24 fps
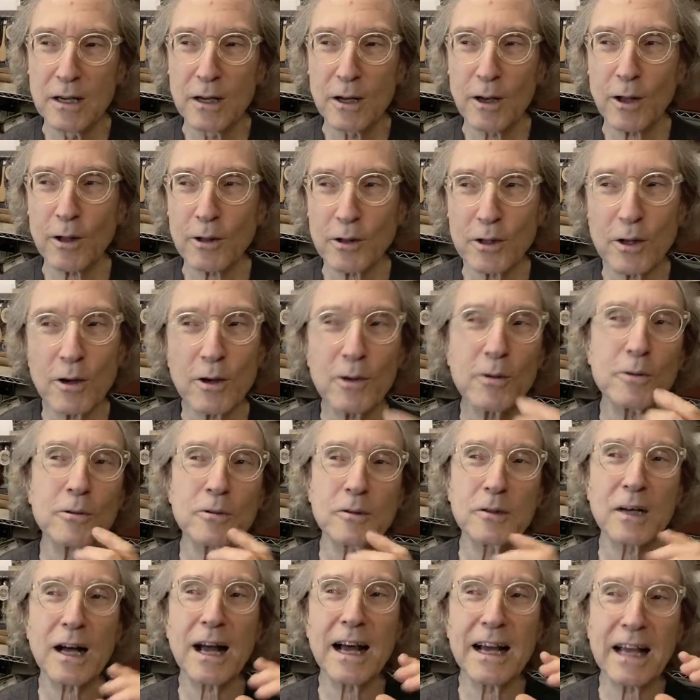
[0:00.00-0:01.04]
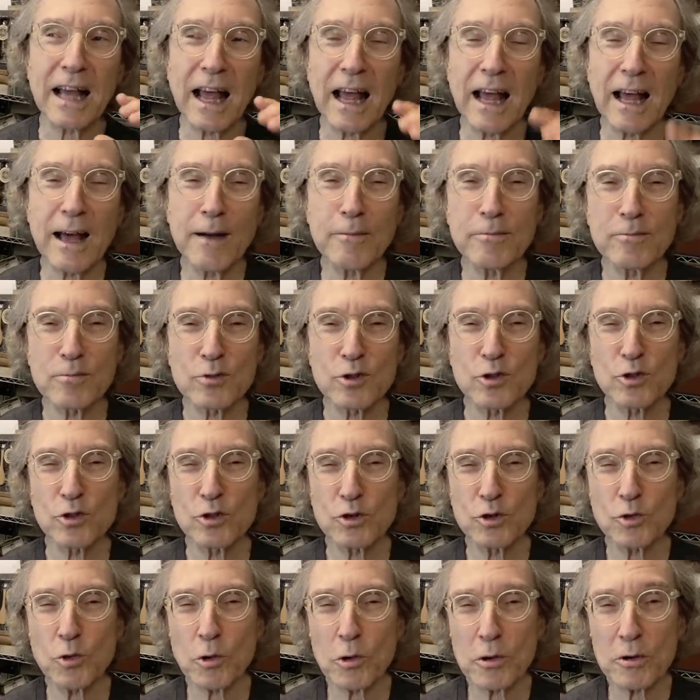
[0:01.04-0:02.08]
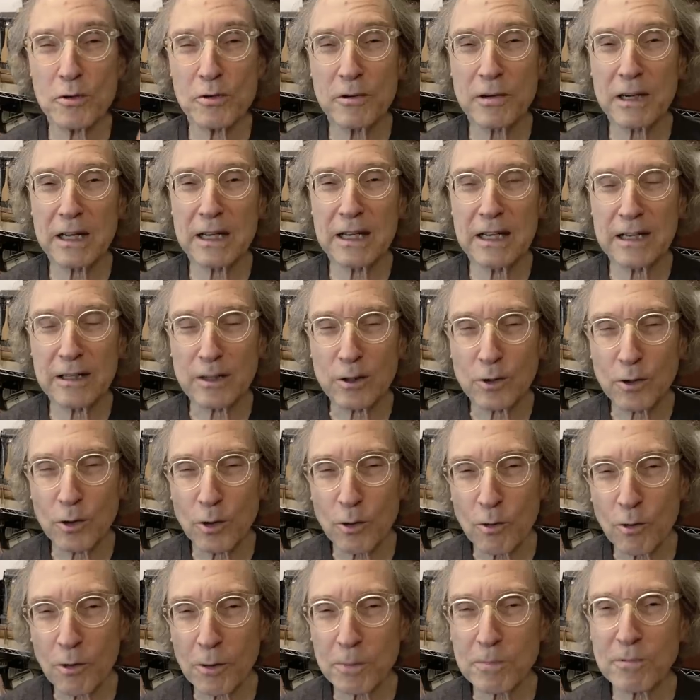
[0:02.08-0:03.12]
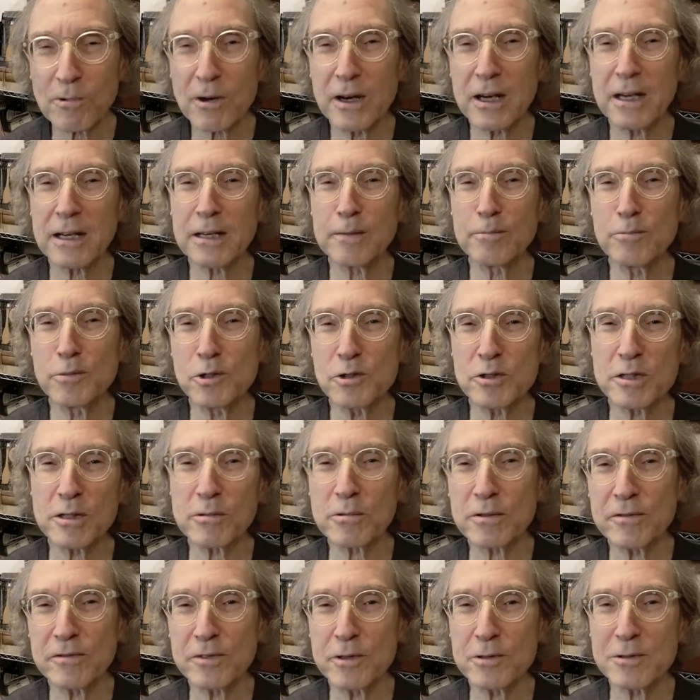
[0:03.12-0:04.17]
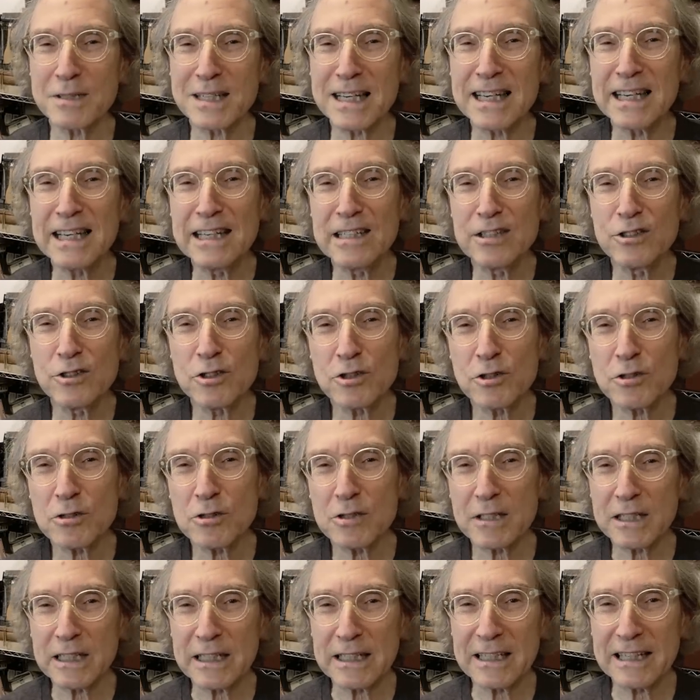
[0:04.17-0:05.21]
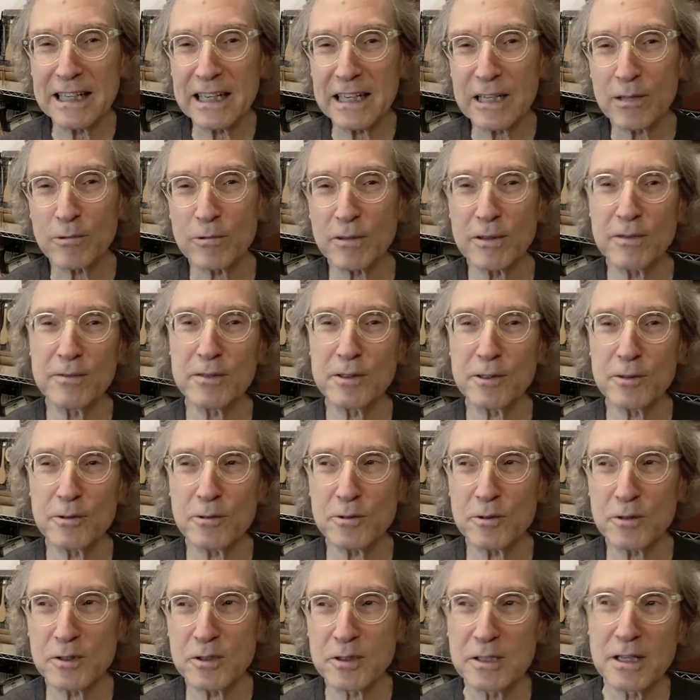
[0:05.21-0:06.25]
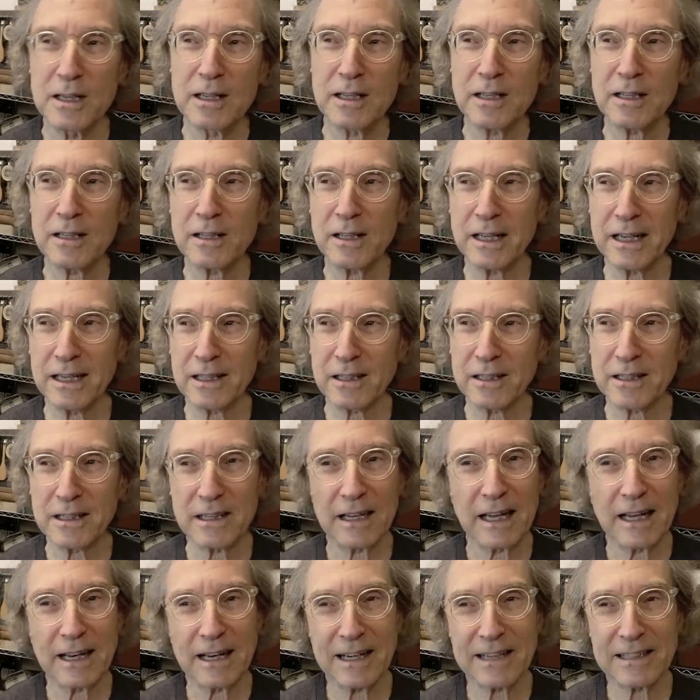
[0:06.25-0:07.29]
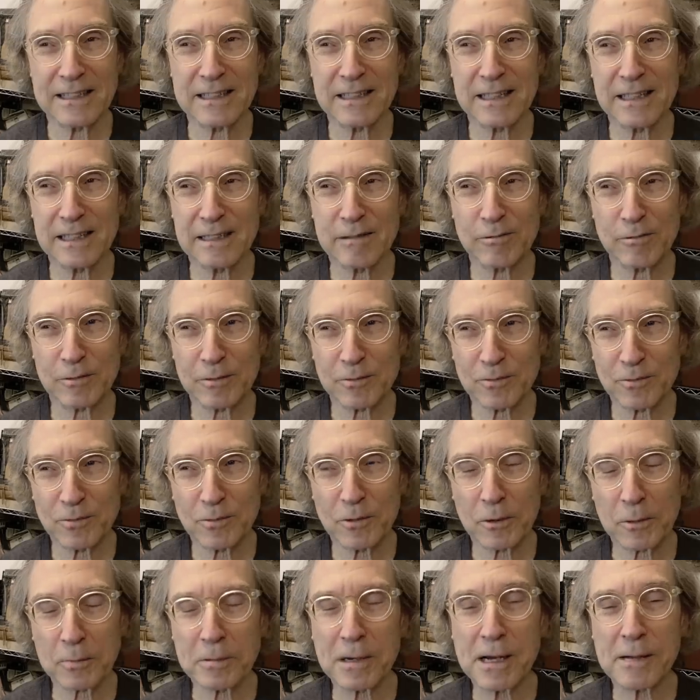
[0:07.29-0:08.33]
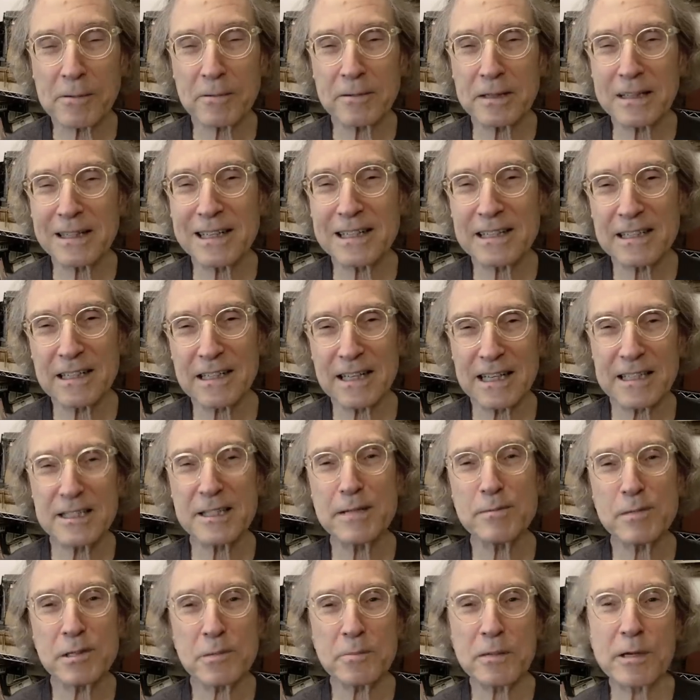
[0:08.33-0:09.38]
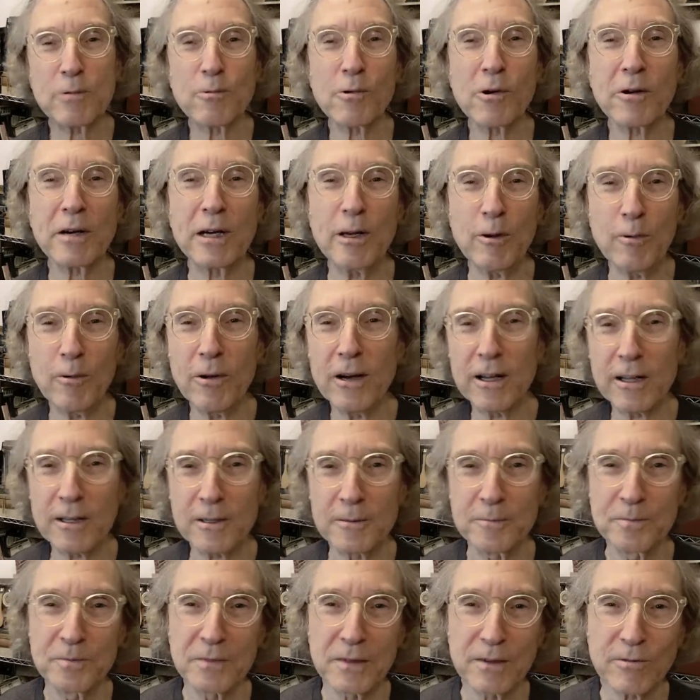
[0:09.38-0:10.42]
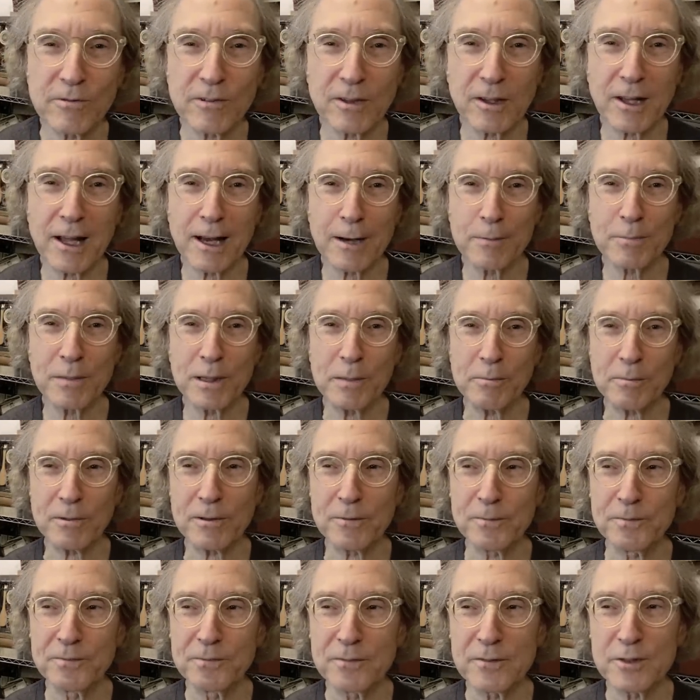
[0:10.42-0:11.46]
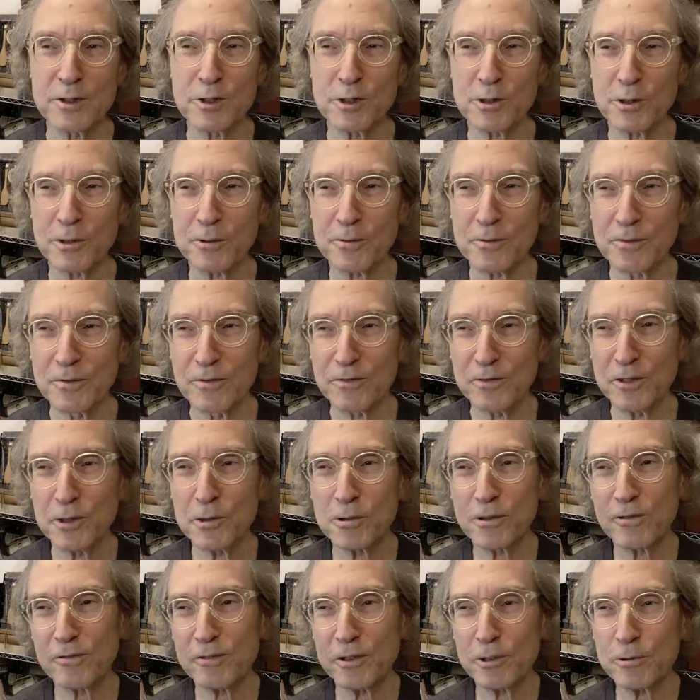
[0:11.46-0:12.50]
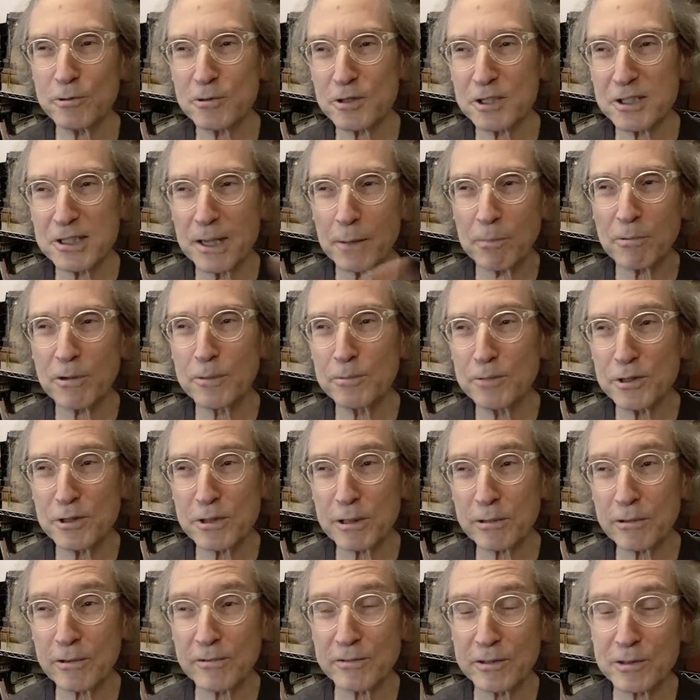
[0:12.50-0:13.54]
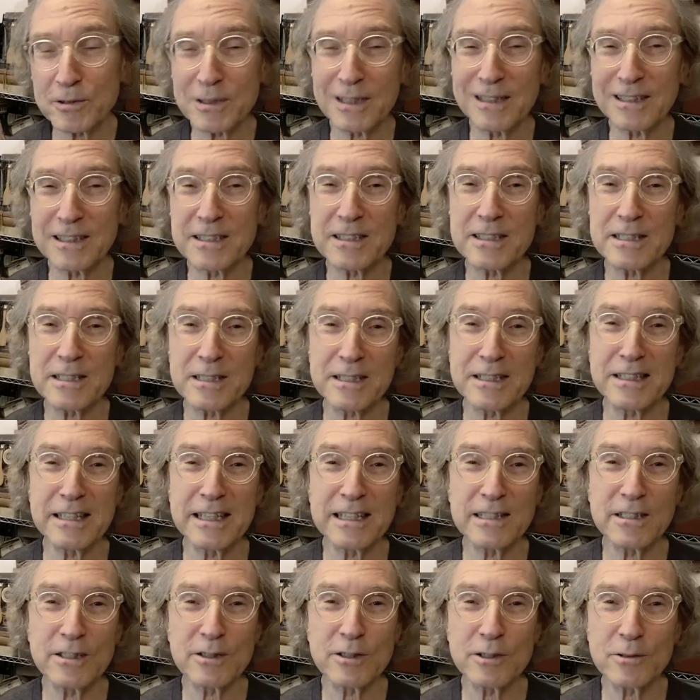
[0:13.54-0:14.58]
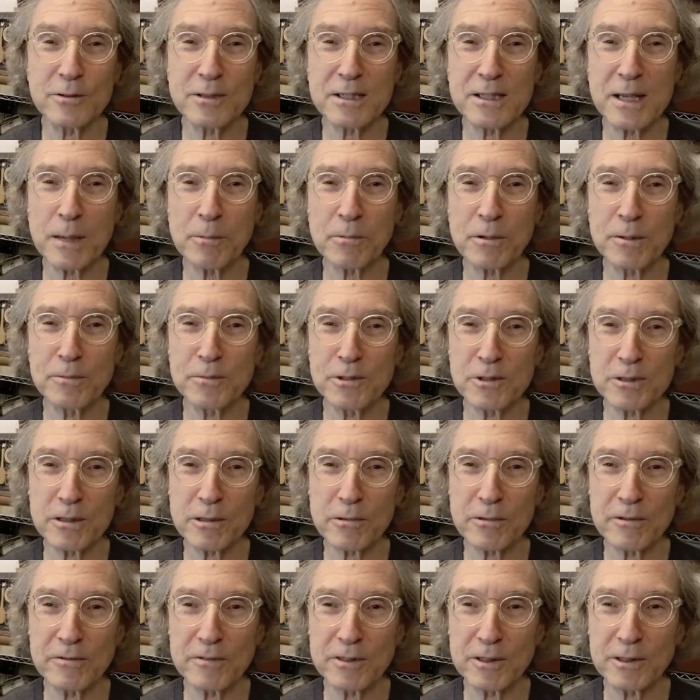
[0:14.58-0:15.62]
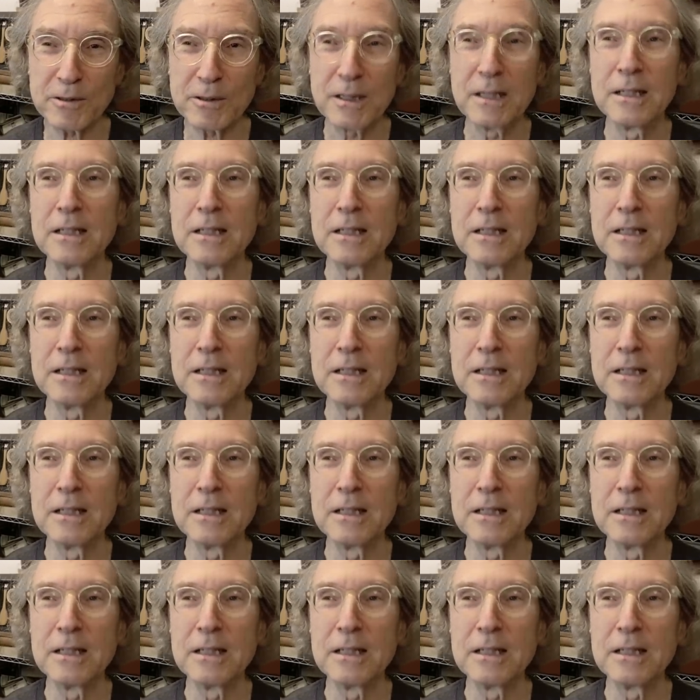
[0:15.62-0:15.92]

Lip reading: Although I am sort of incorporating music reviews into the gear reviews lately, and I intend, well probably, that seems to be working well for a lot of people. So fewer and fewer separate music reviews unless there's a need to do a separate music review.